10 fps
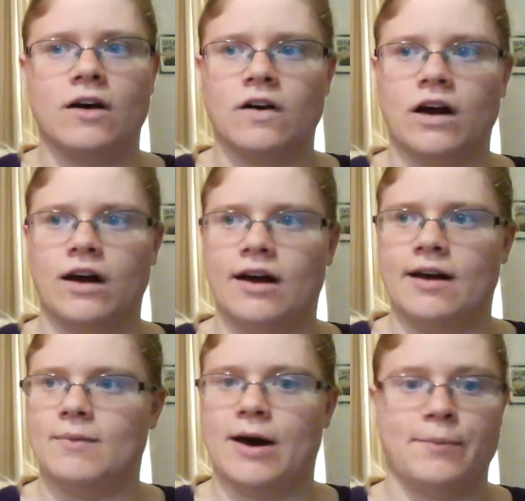
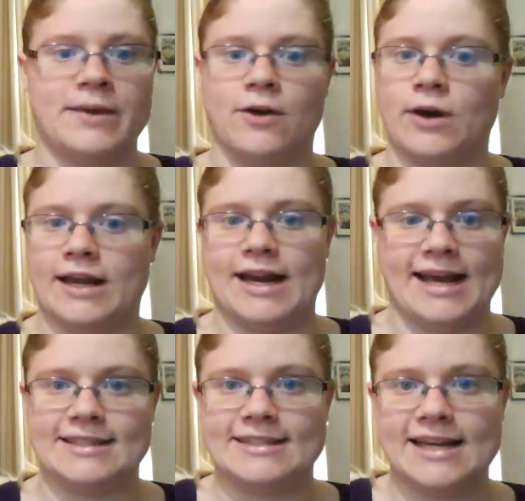Helping
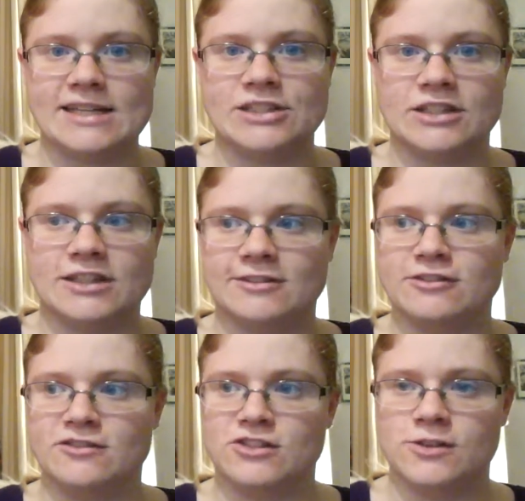
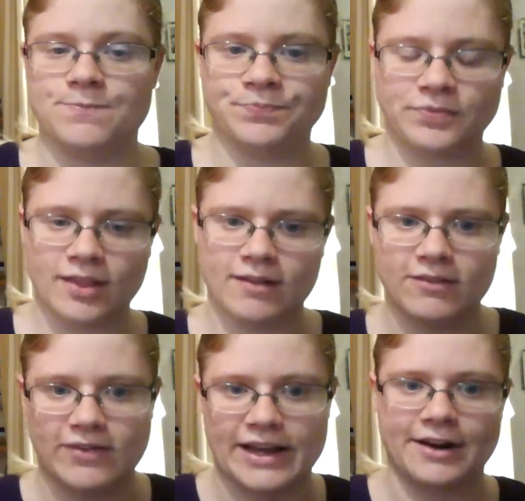organizations
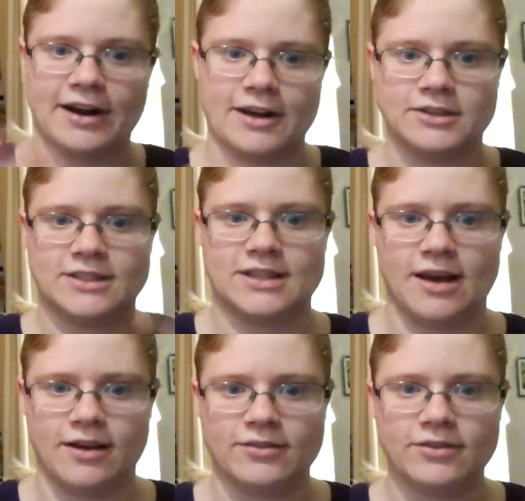figure out
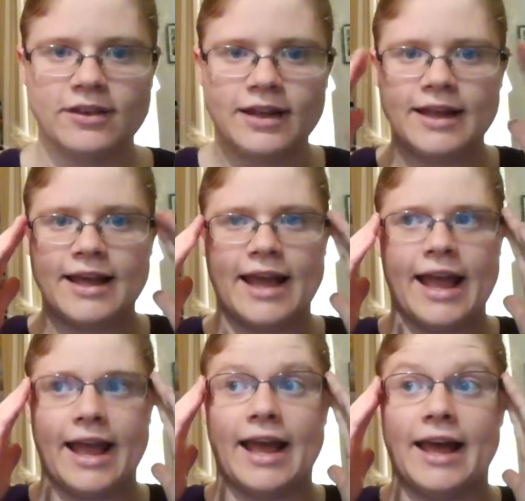stuff
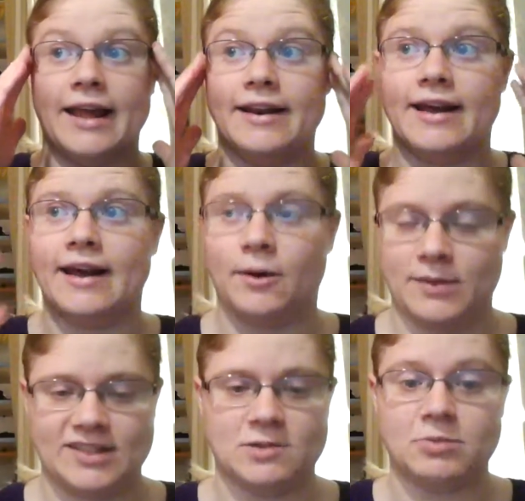and
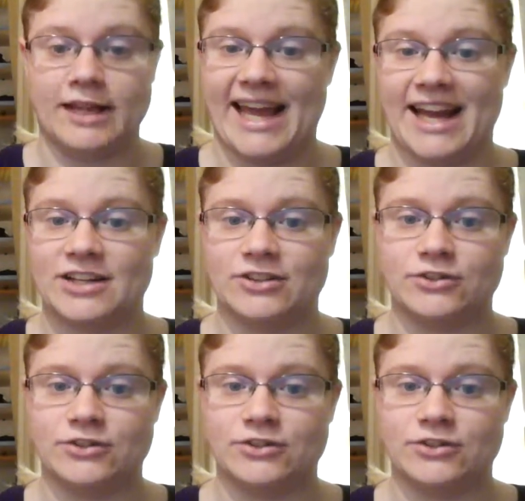helping to plan